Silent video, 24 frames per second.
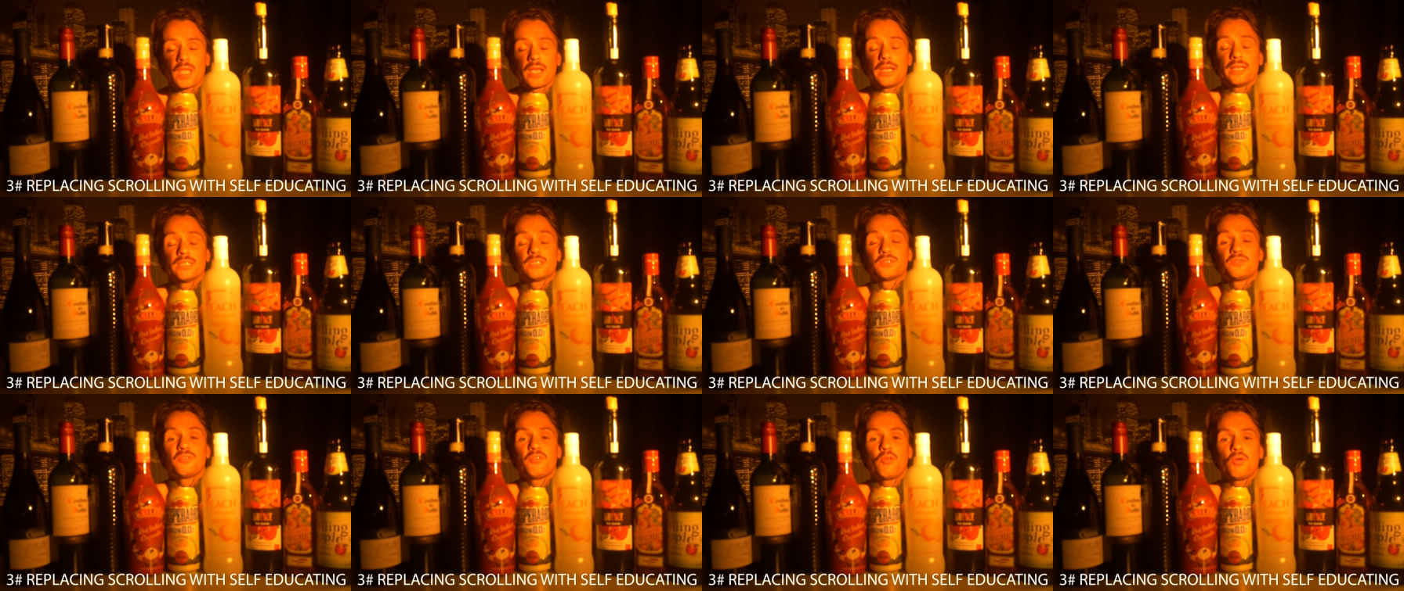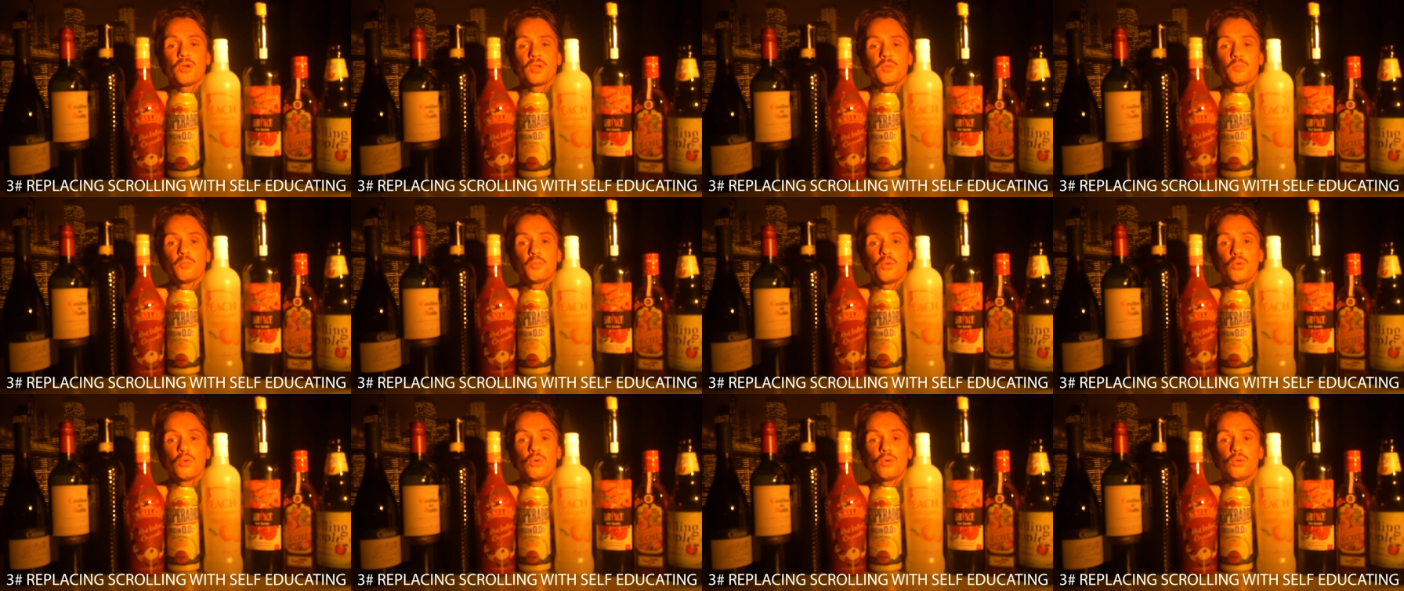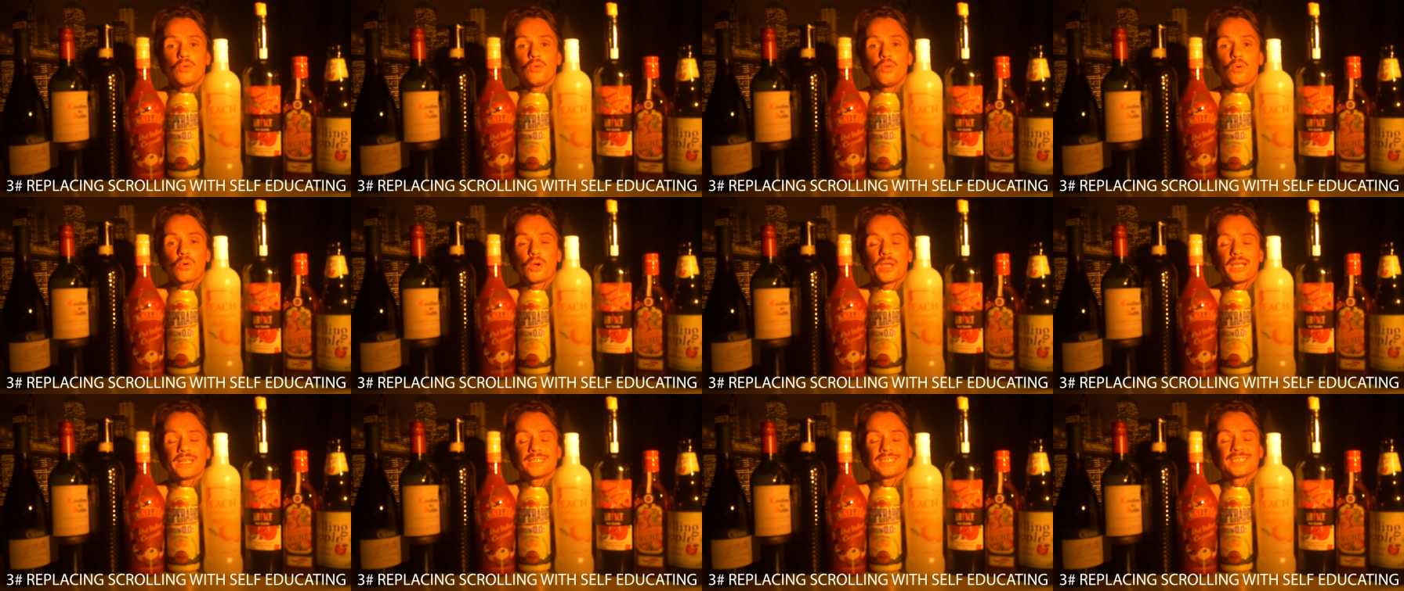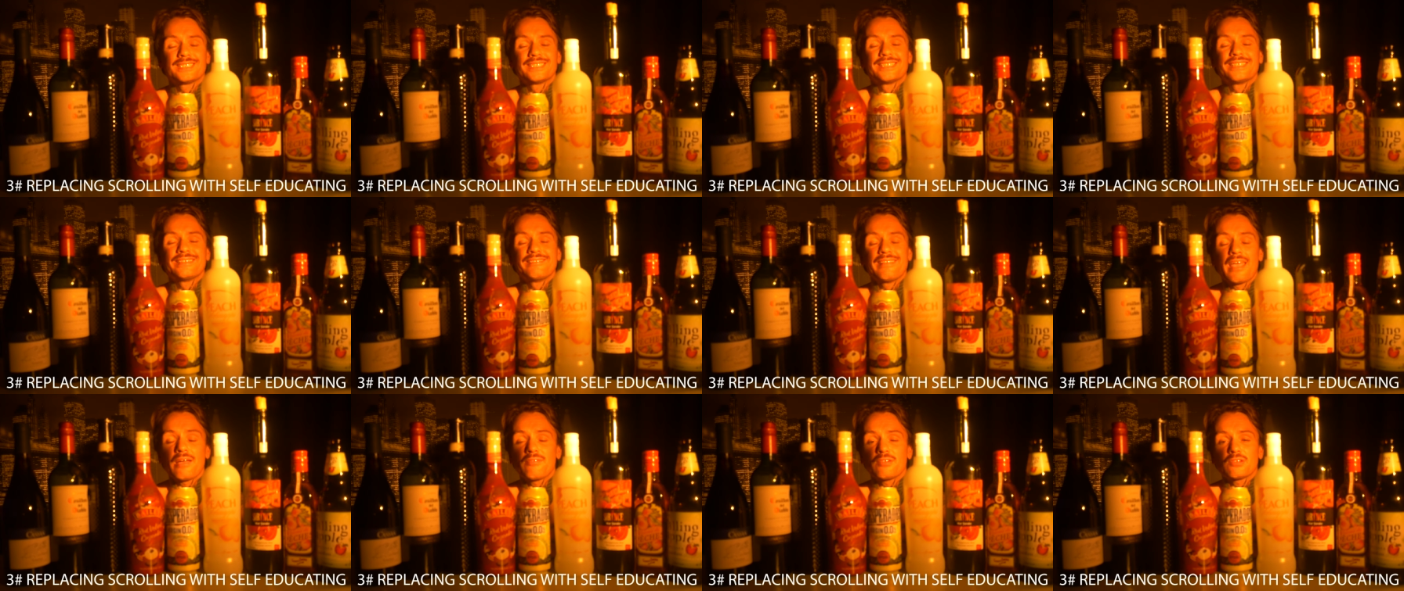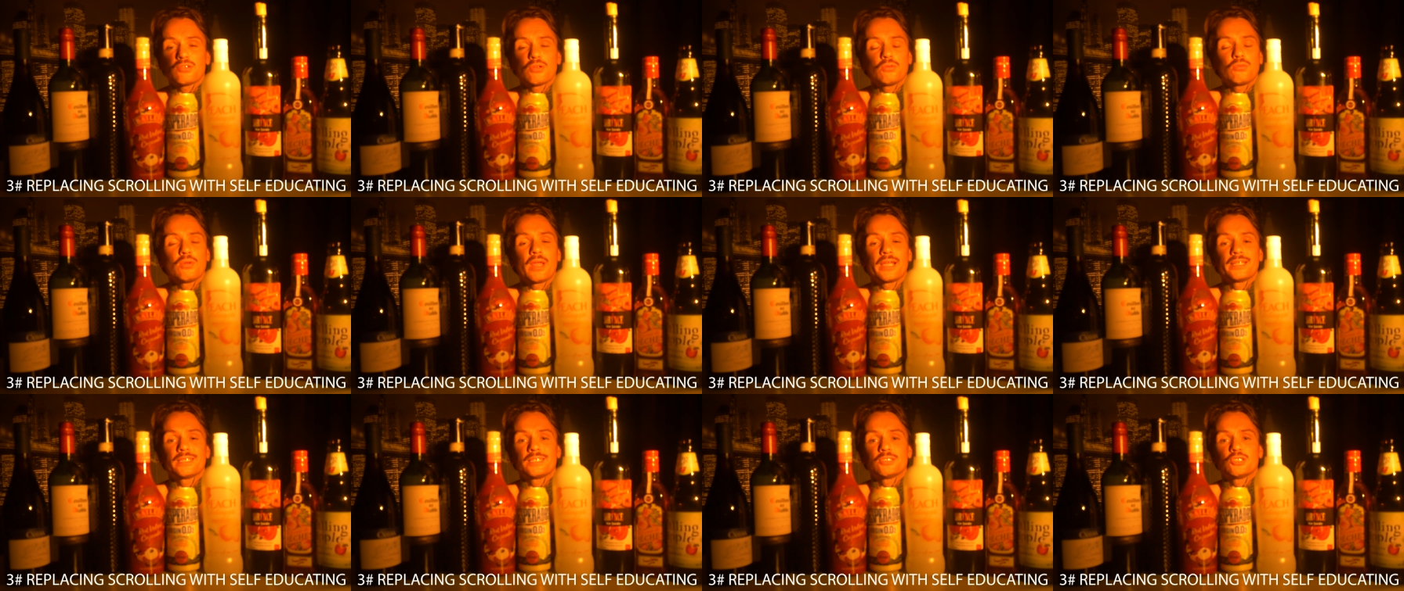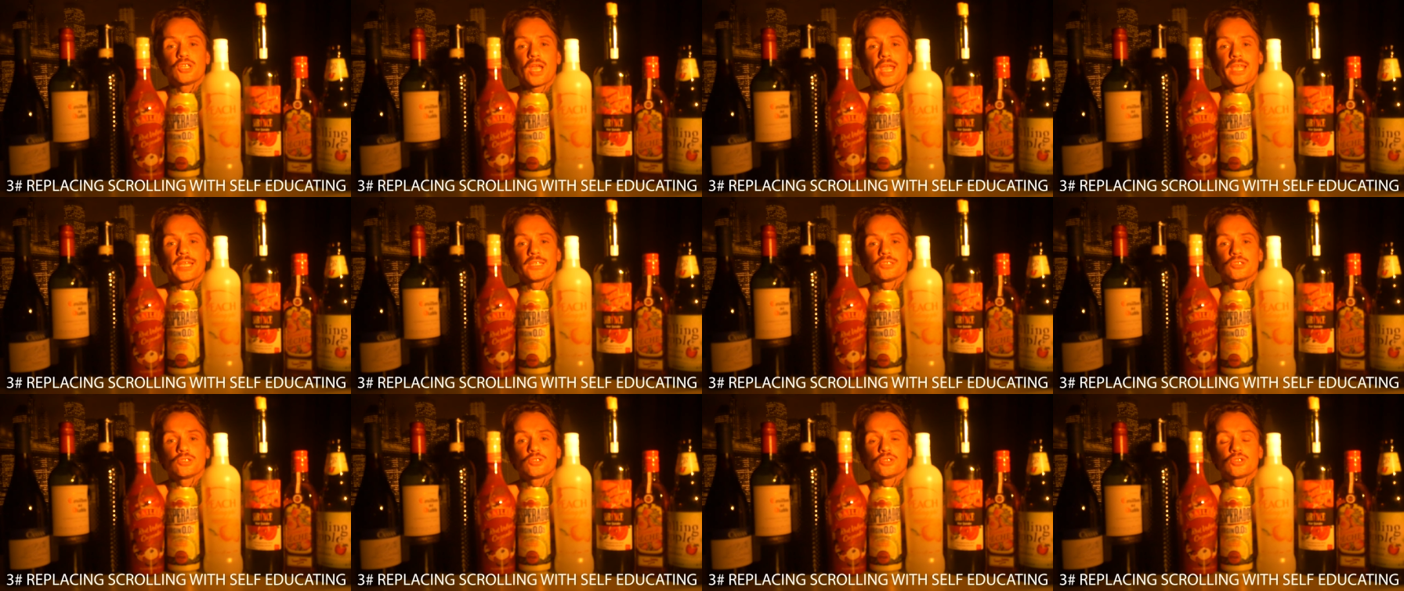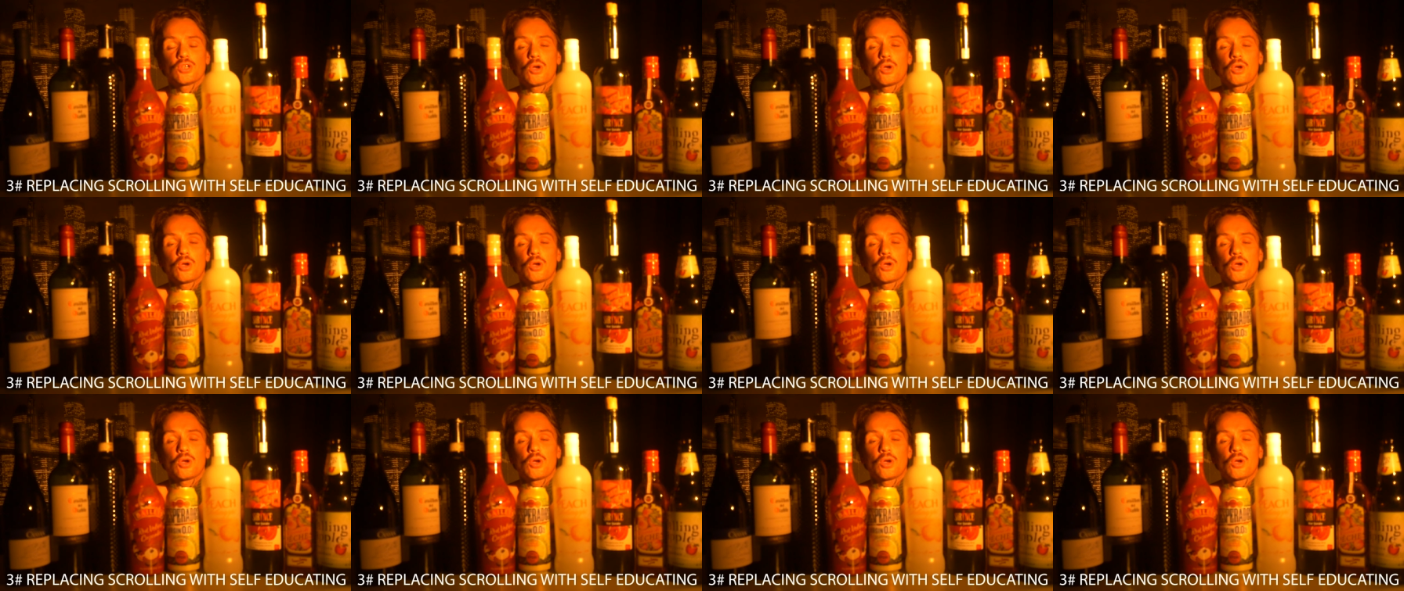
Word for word: It's fine, but look, it's never too late to change.